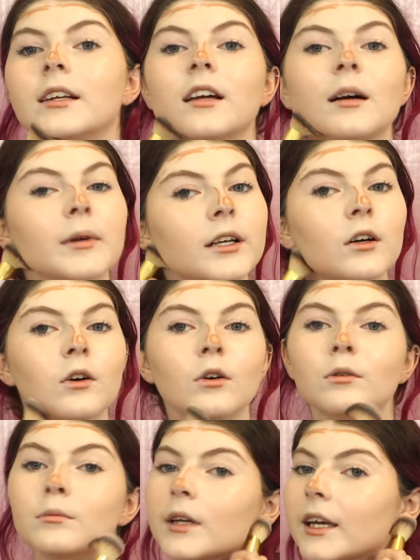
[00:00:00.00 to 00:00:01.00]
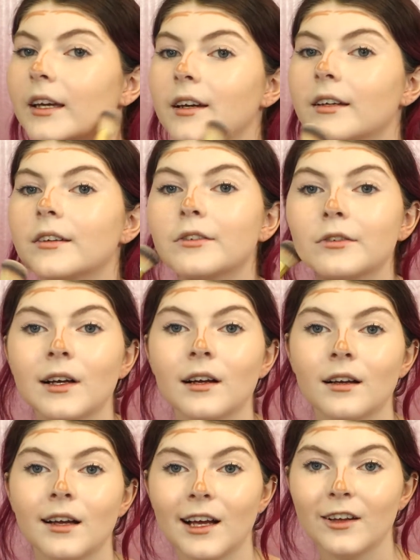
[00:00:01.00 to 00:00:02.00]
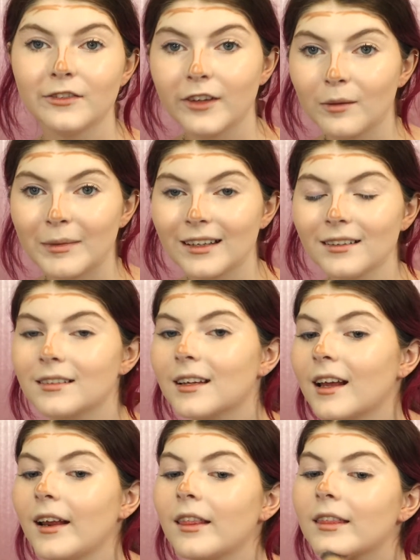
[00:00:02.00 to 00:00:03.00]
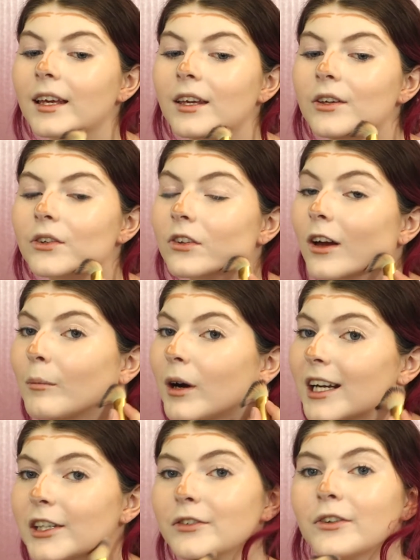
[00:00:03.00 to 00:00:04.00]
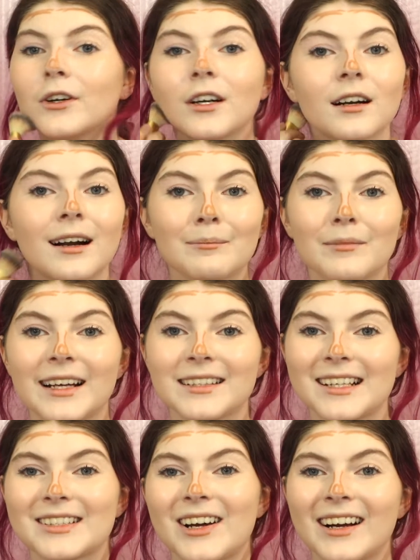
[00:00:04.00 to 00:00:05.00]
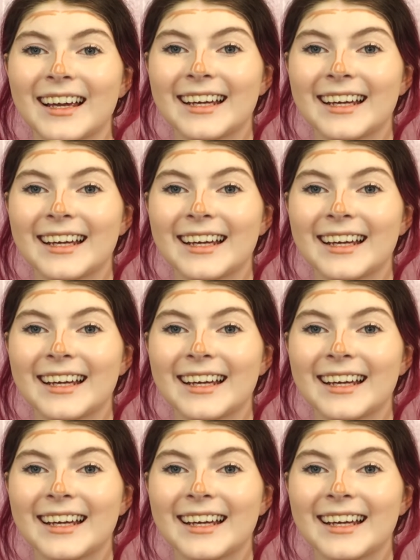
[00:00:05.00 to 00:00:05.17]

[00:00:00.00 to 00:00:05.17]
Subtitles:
coming home and filming. Thank you so much for my TikTok